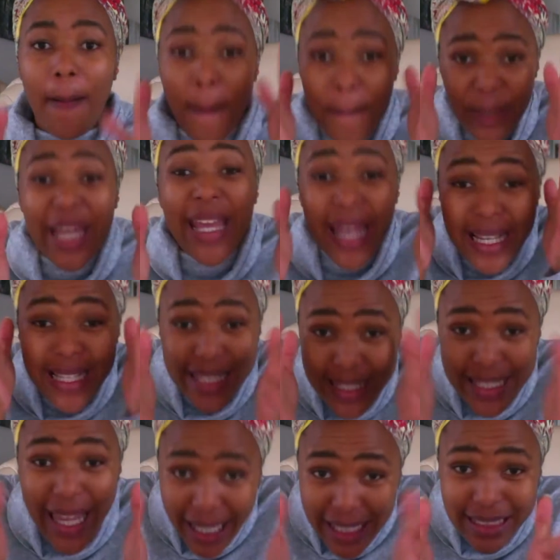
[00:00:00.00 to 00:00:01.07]
Being
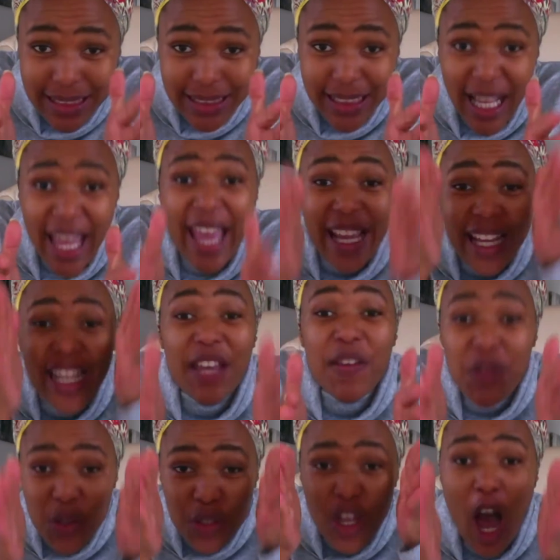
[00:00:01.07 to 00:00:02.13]
single
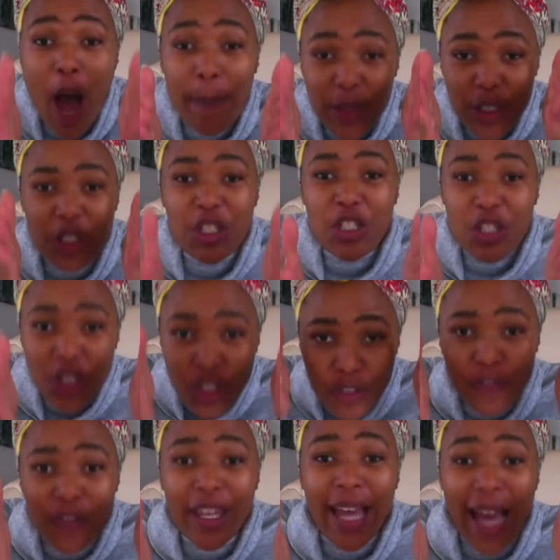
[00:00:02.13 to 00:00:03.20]
gives you the opportunity to
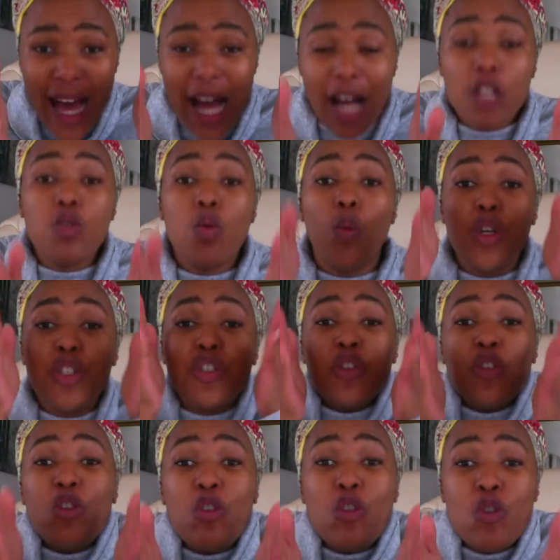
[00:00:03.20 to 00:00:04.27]
figure out what
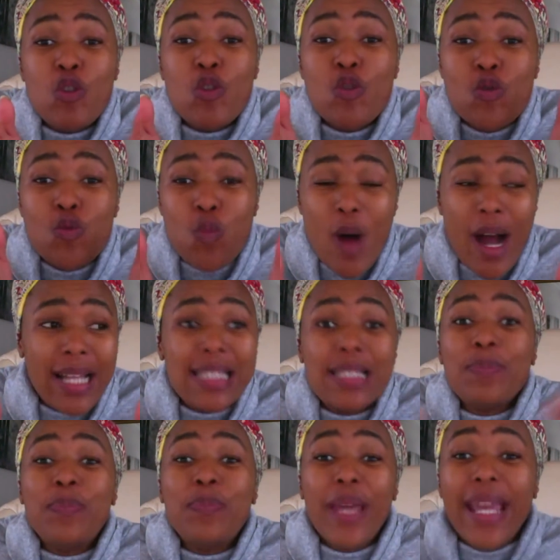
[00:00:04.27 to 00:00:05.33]
you want.
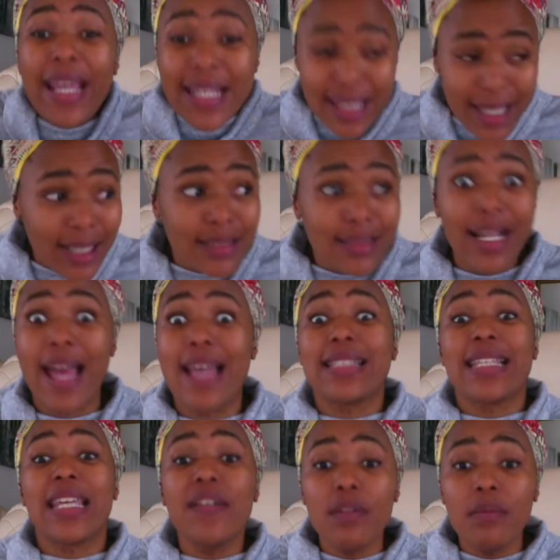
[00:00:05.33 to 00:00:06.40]
Being single has
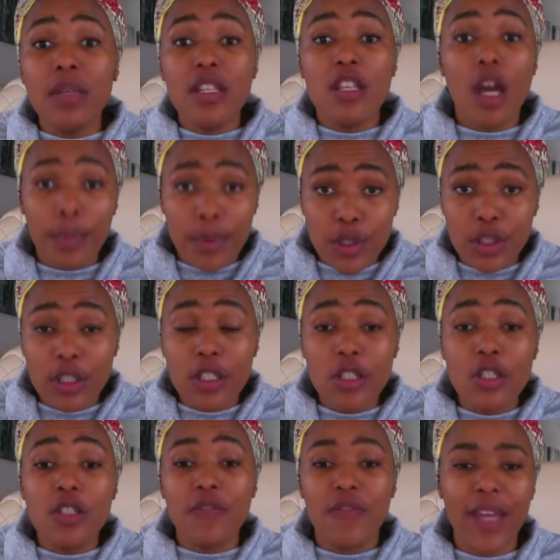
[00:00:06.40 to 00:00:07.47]
given me the opportunity
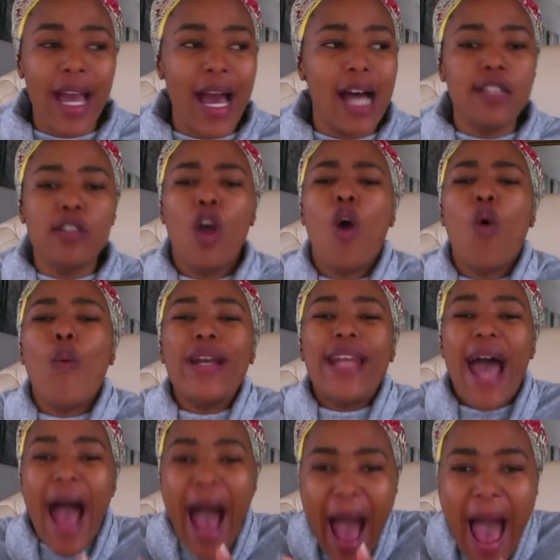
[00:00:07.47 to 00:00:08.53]
to figure out what
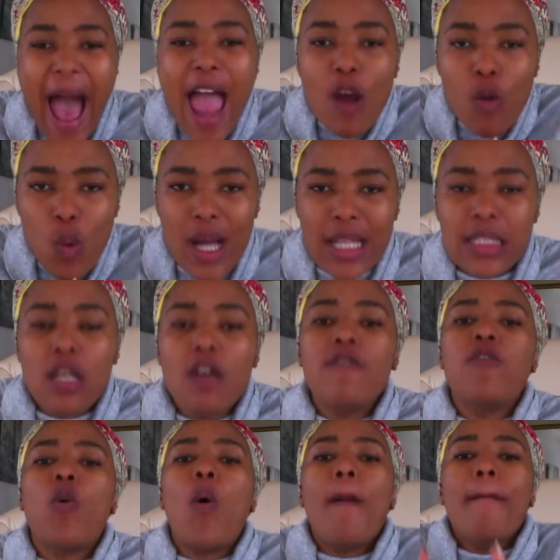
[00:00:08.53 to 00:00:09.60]
I want
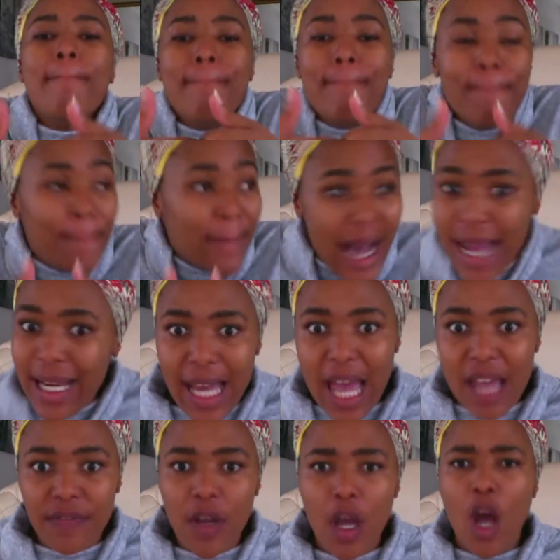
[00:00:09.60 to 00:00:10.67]
for my
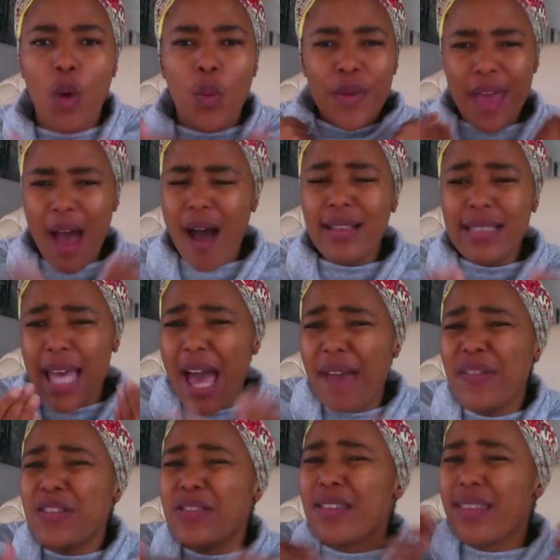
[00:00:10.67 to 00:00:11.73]
life without
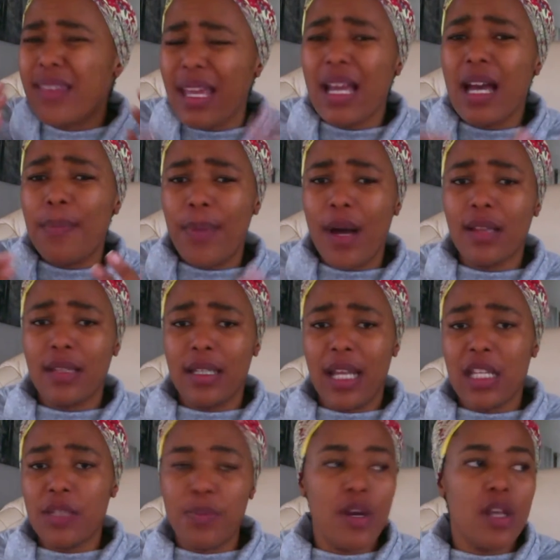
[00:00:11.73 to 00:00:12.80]
having to think about the
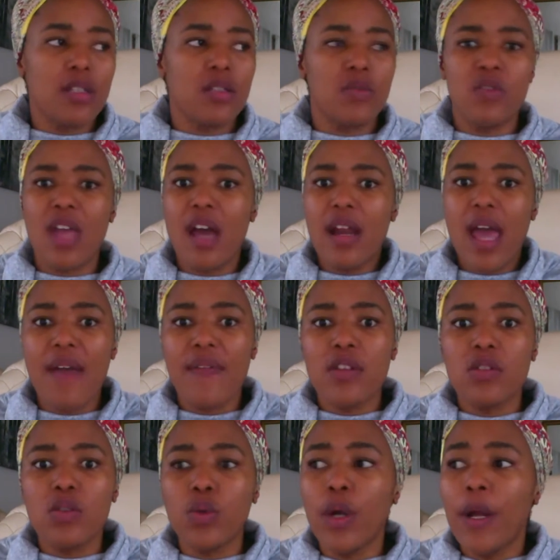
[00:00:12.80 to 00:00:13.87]
next person, without having
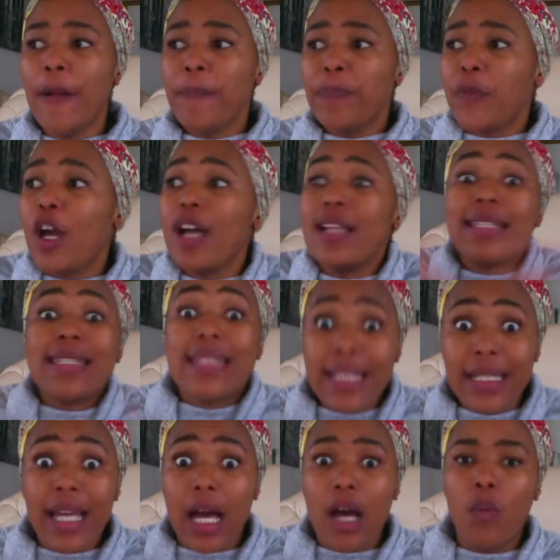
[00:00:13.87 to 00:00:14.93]
to
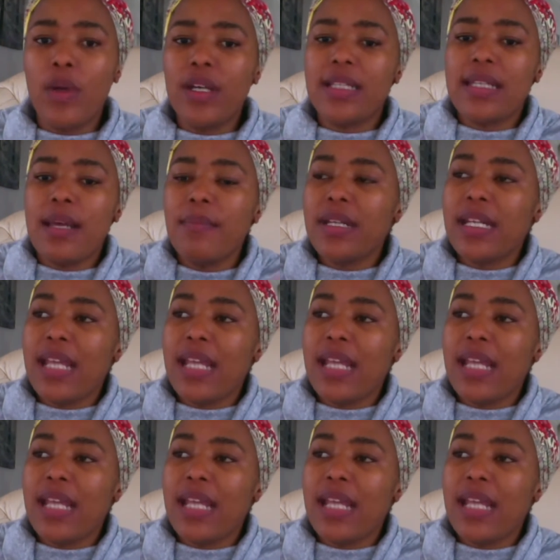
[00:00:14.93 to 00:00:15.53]
consider what somebody